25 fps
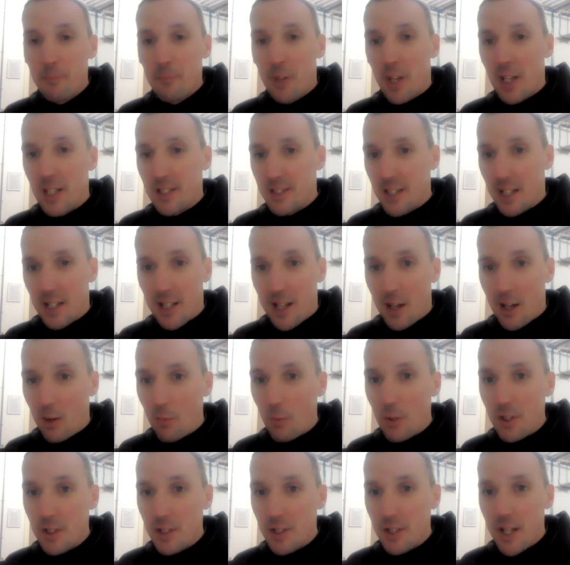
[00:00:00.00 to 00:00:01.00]
Is there
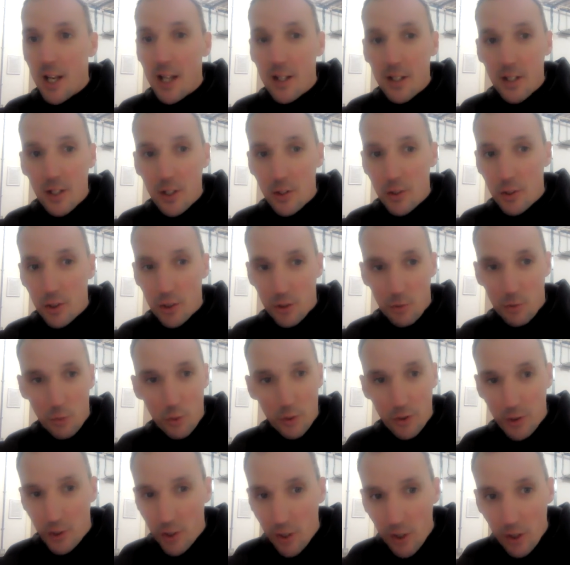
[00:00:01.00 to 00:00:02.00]
language in there that you just
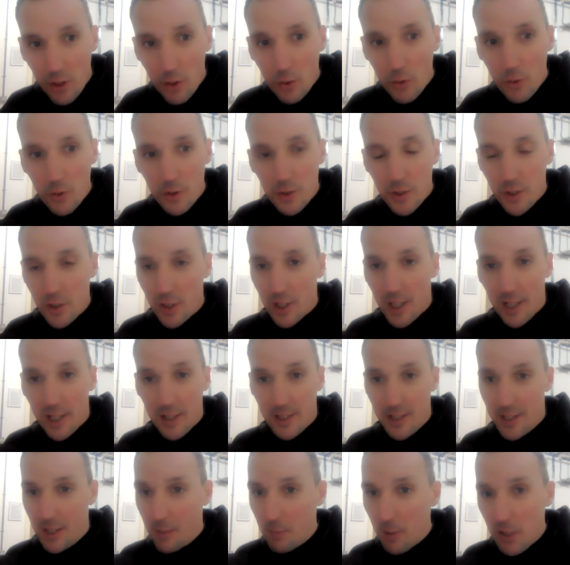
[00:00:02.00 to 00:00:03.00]
wouldn't use? Do you like
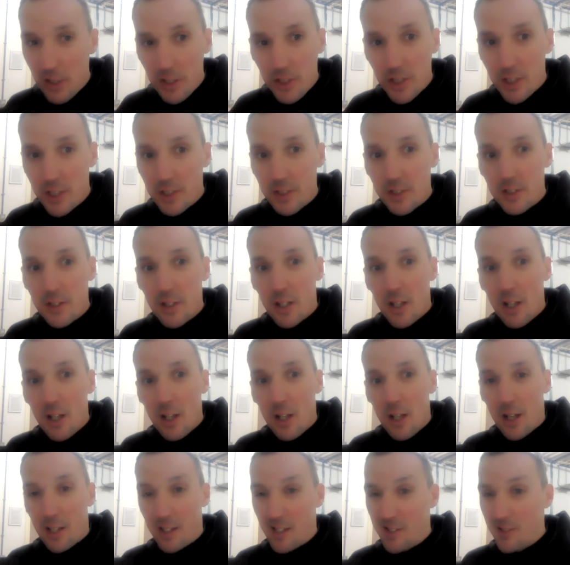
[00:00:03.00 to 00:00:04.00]
the images?
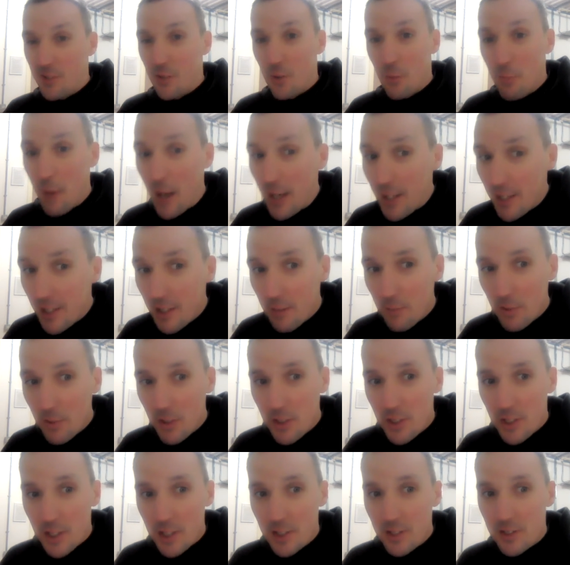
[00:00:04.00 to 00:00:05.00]
Are there too many
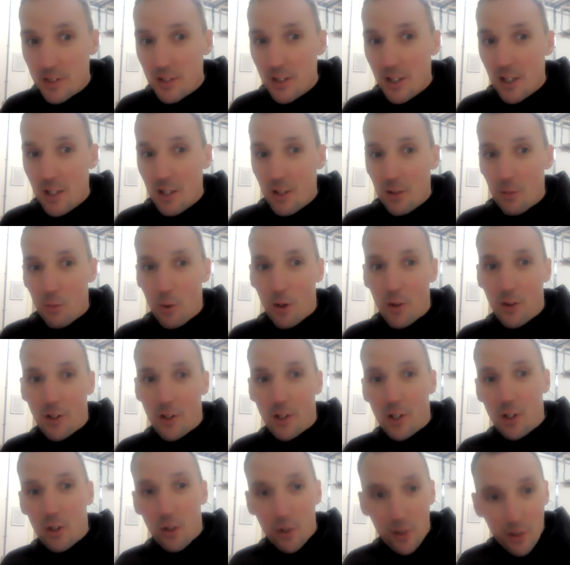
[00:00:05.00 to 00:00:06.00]
images? What are the
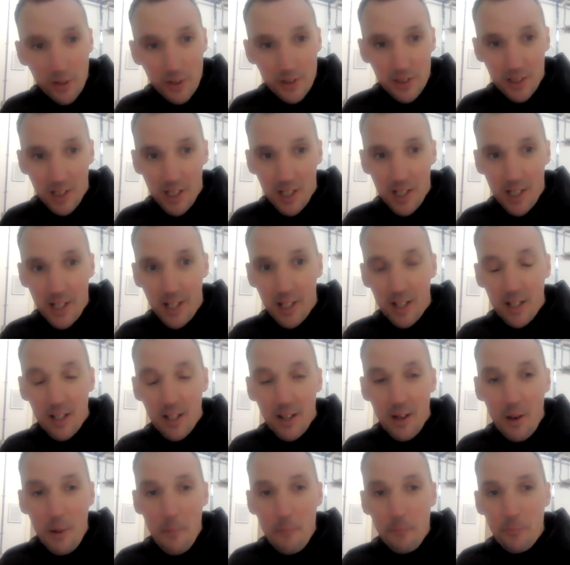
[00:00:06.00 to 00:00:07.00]
colors like?
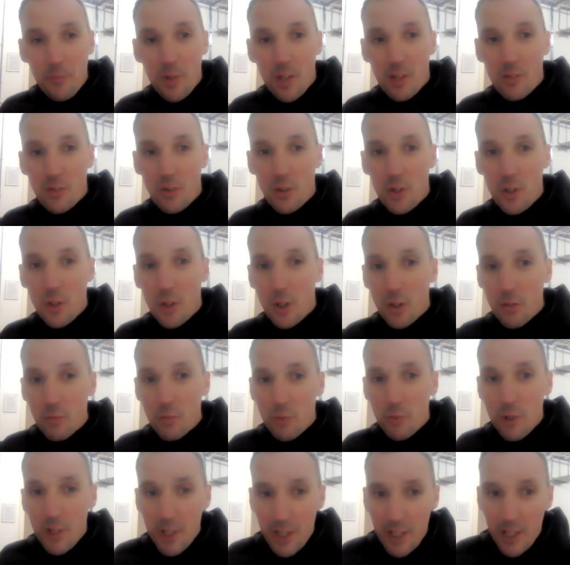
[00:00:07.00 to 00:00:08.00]
So you can
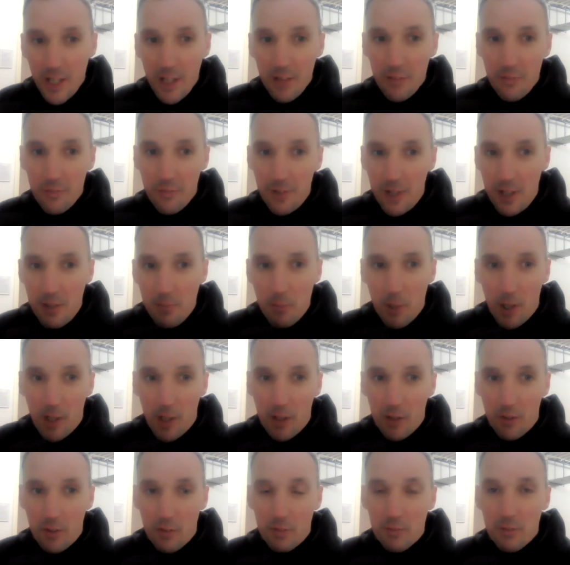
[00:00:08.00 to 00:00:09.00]
really get
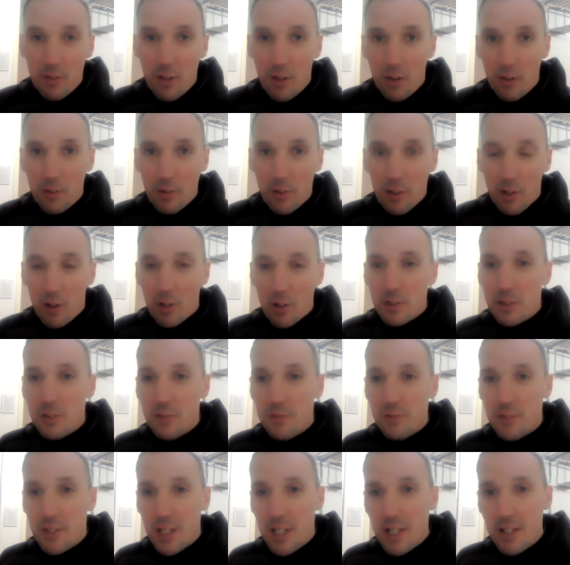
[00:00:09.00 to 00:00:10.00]
feedback on lots
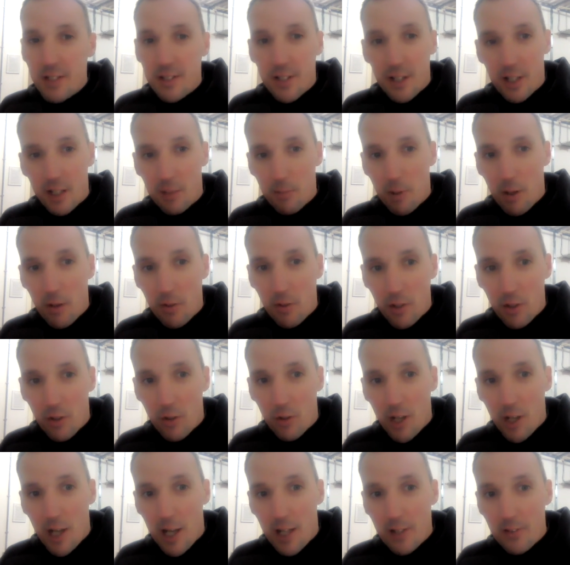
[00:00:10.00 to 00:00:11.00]
of detail about your
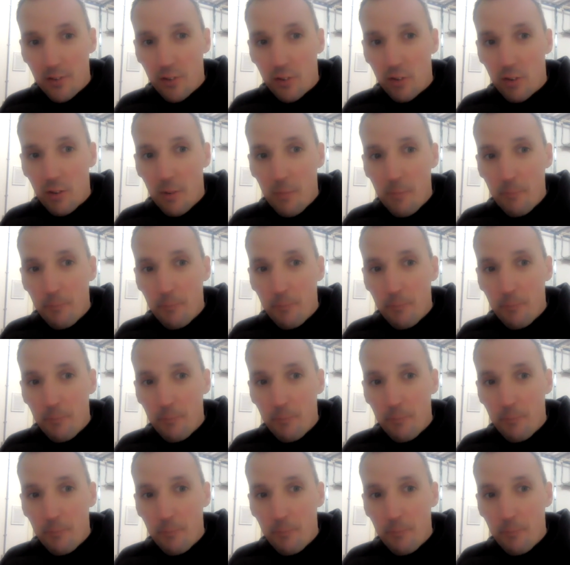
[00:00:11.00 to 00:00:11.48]
ads,